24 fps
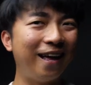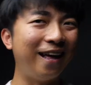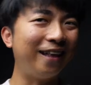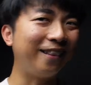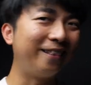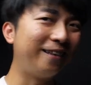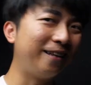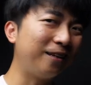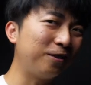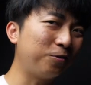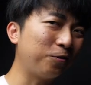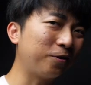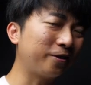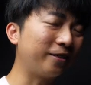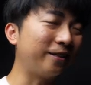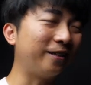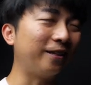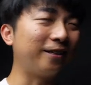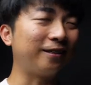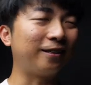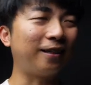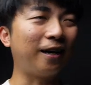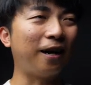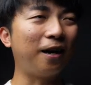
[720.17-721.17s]
And this was in
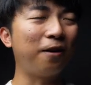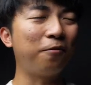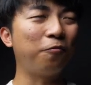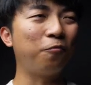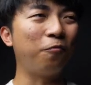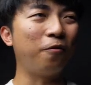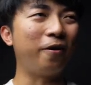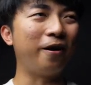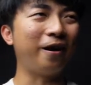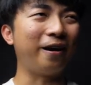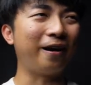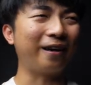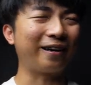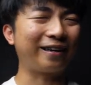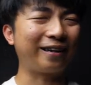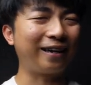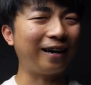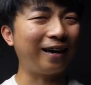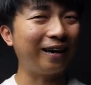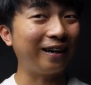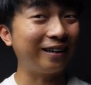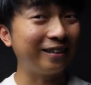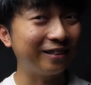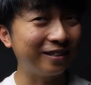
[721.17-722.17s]
a time where
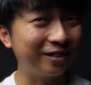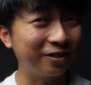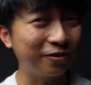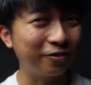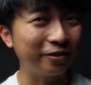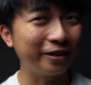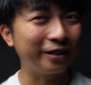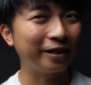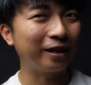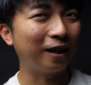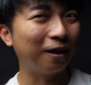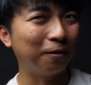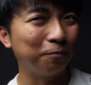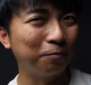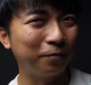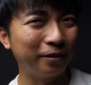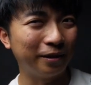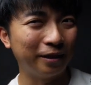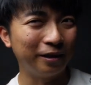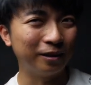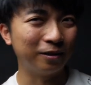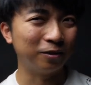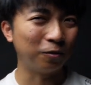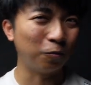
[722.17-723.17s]
cardistry
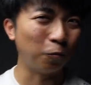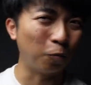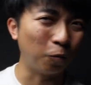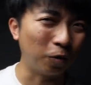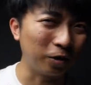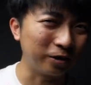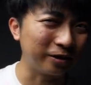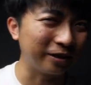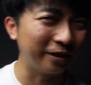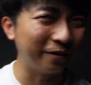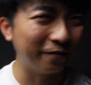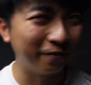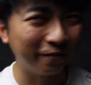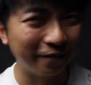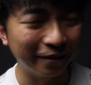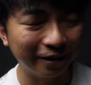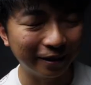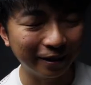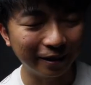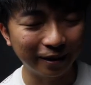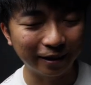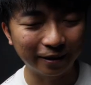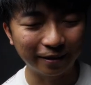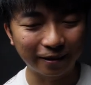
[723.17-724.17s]
companies wasn't
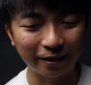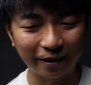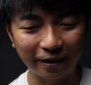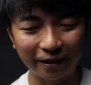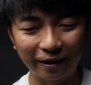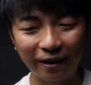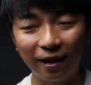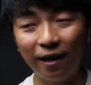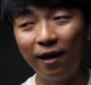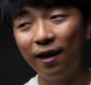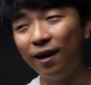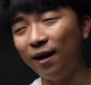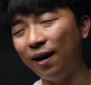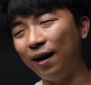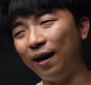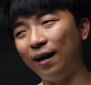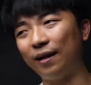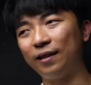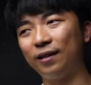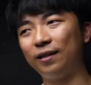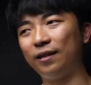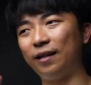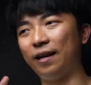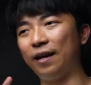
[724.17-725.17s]
really a thing
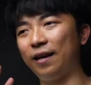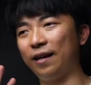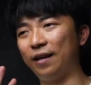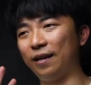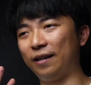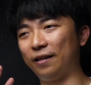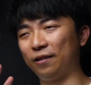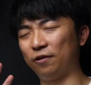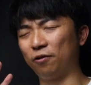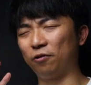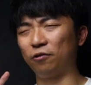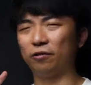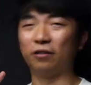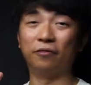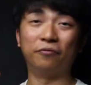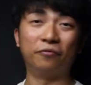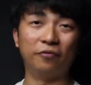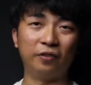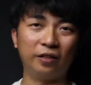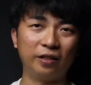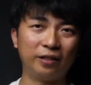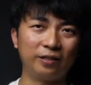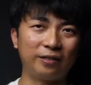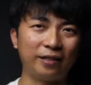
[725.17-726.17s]
other than, you know, the
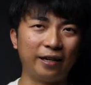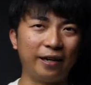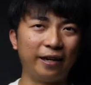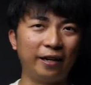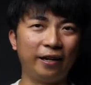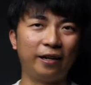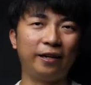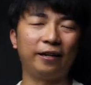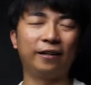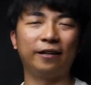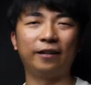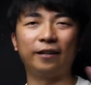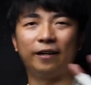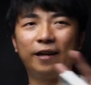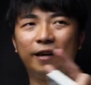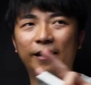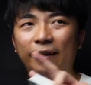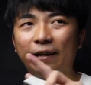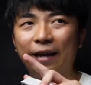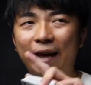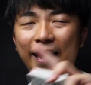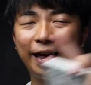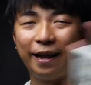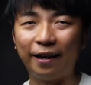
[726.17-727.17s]
Verts and
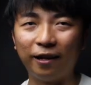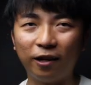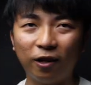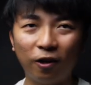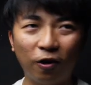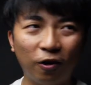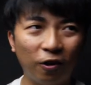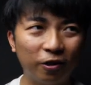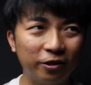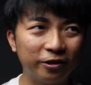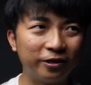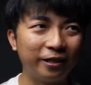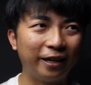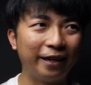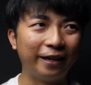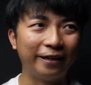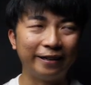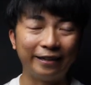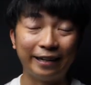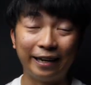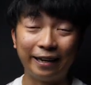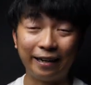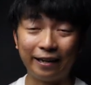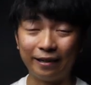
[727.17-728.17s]
Handlords
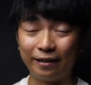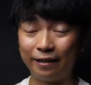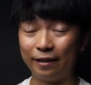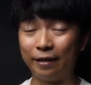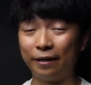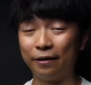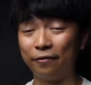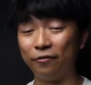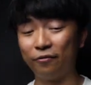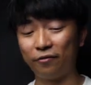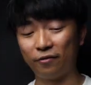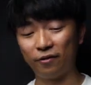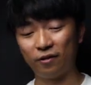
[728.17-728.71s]
and Dan and Dave.